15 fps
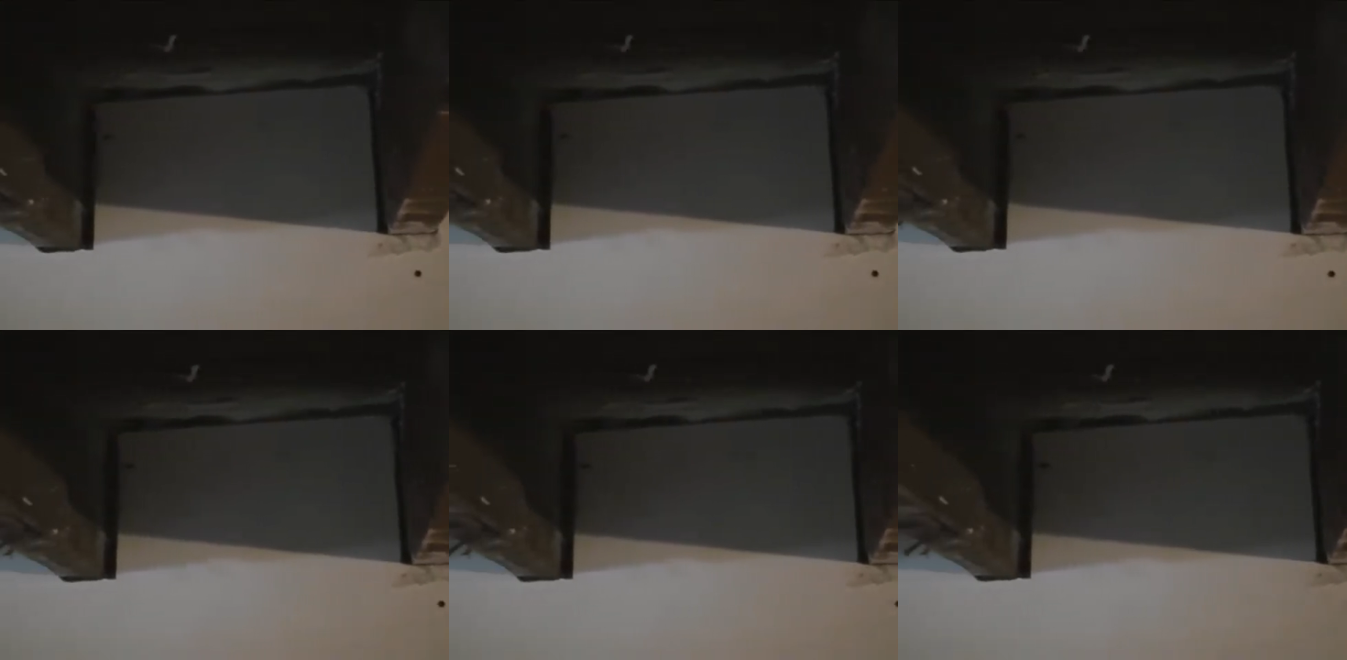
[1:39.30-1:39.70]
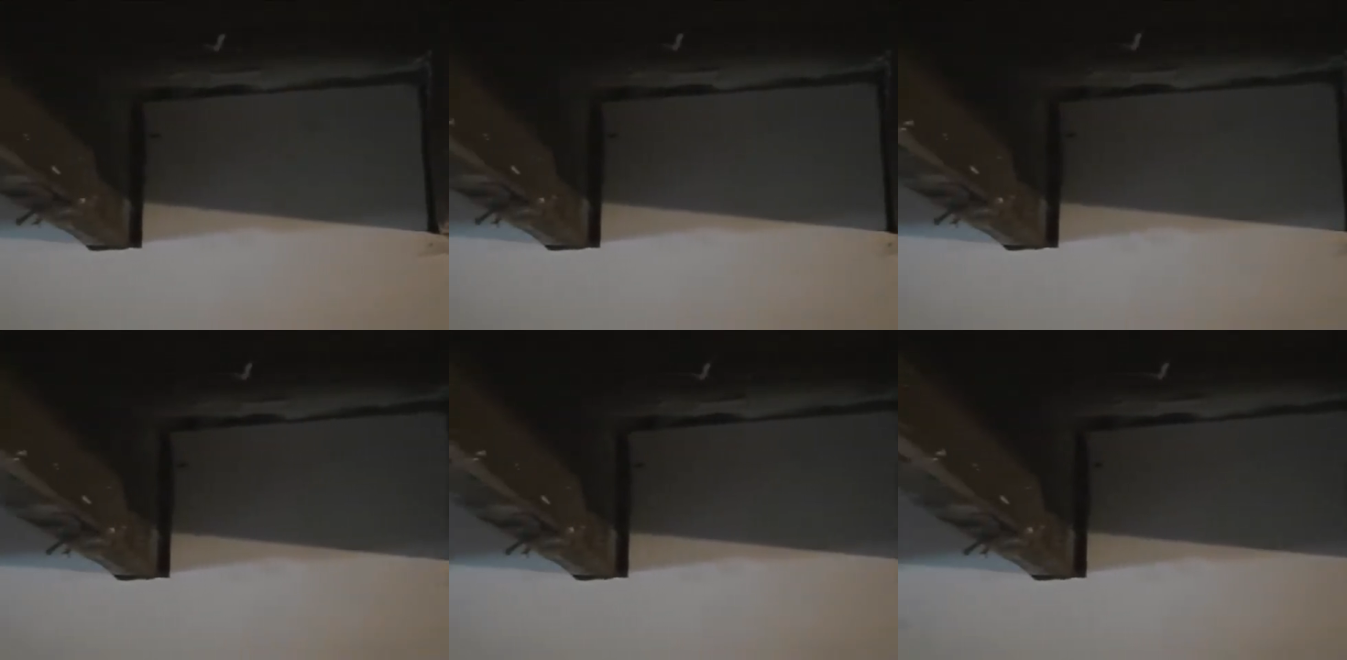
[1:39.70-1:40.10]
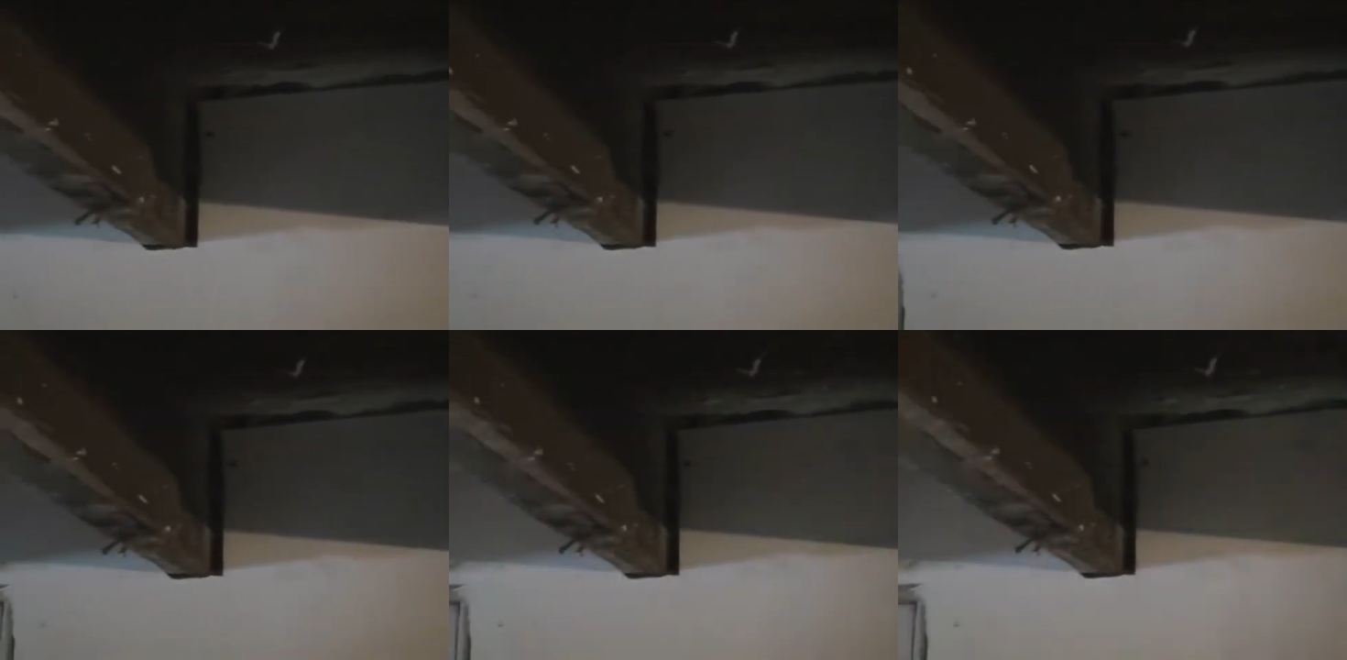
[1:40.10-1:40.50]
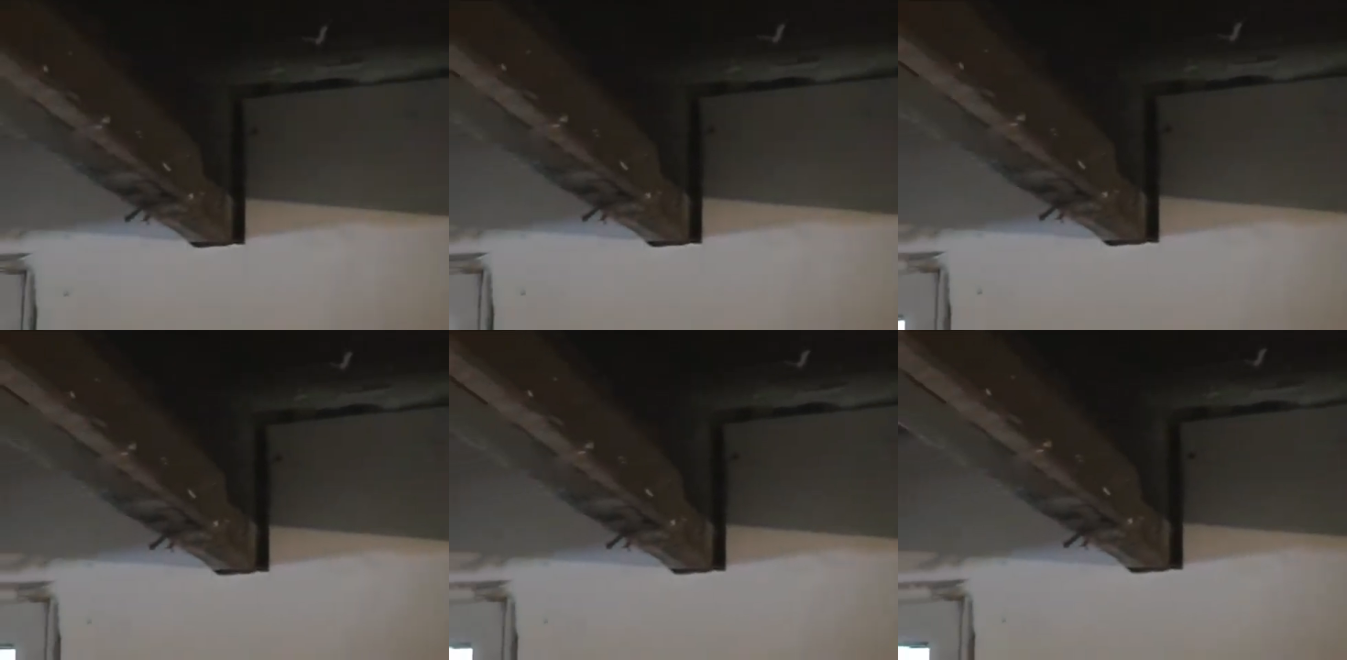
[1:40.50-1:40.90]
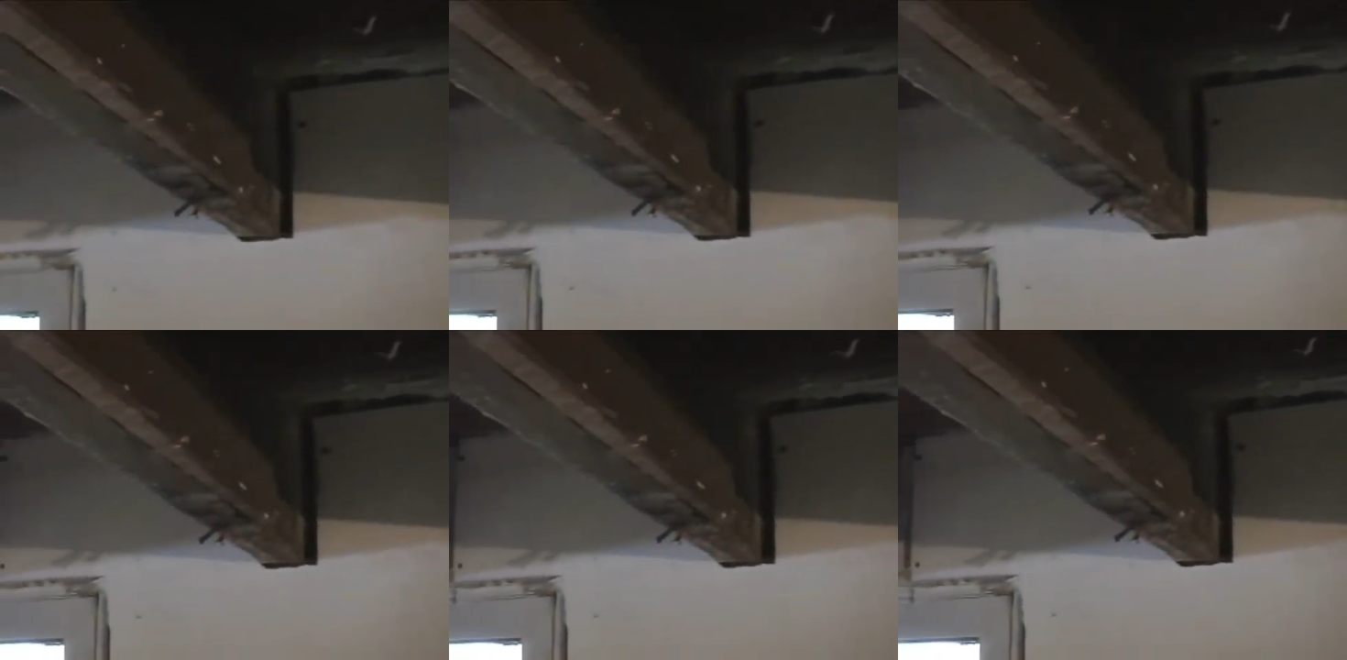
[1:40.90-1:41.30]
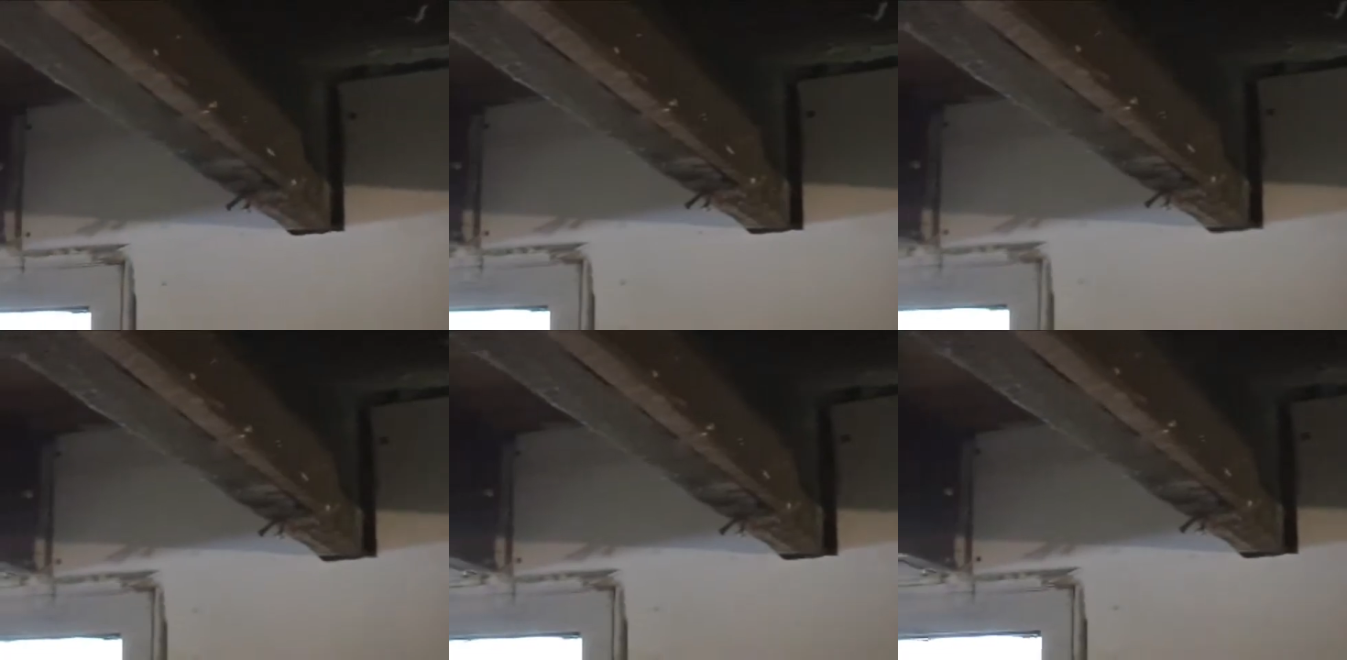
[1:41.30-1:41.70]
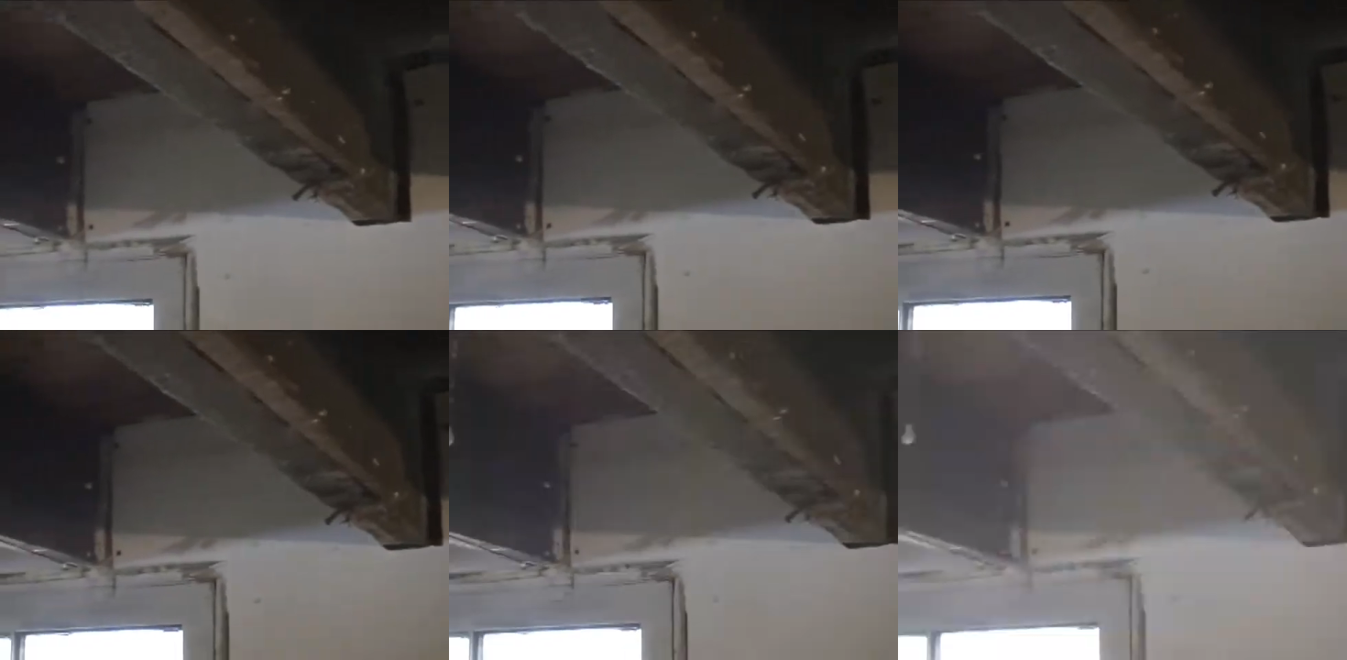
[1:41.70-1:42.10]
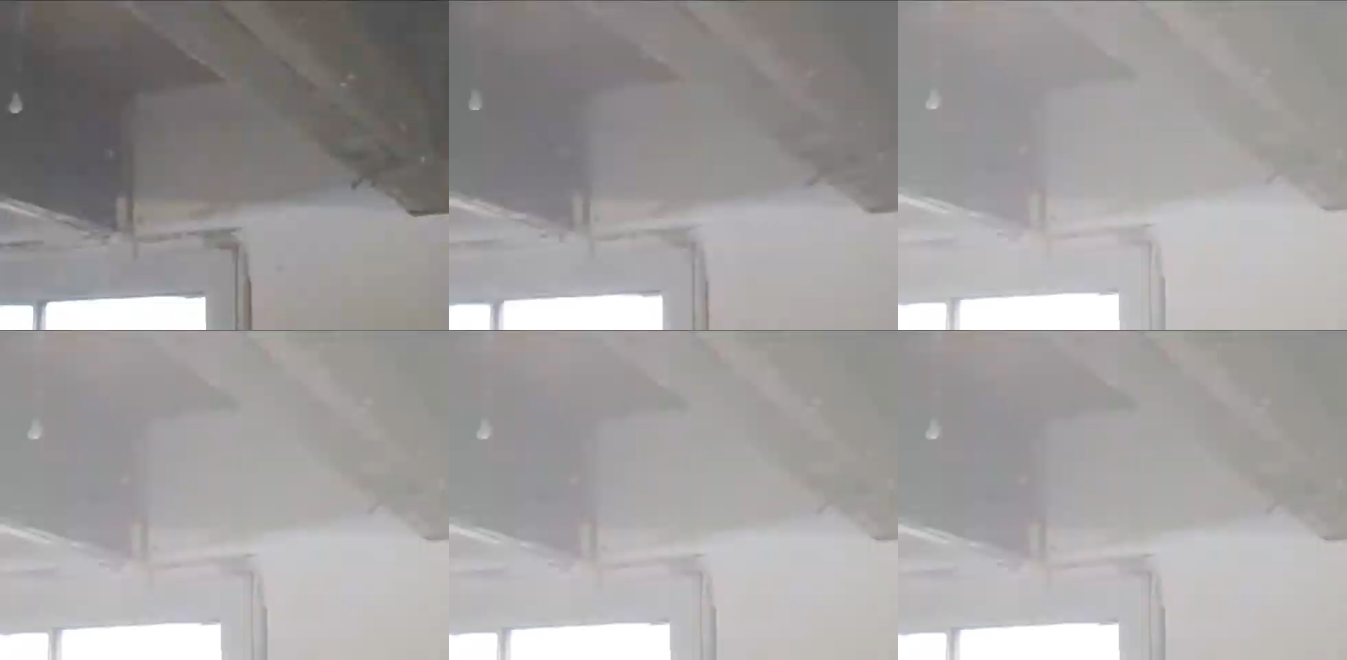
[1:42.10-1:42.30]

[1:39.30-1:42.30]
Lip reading: [unreadable: no face in view]